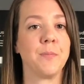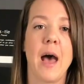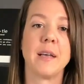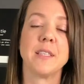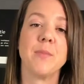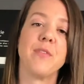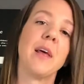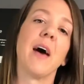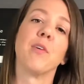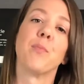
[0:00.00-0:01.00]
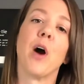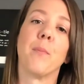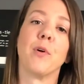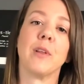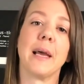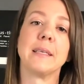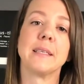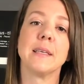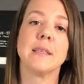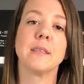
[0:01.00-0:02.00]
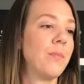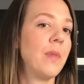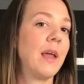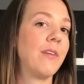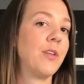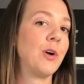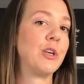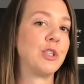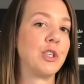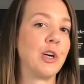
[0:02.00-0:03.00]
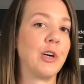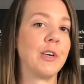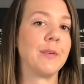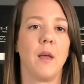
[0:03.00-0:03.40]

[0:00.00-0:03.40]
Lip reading: Ask them if they have a proper license and if they're insured.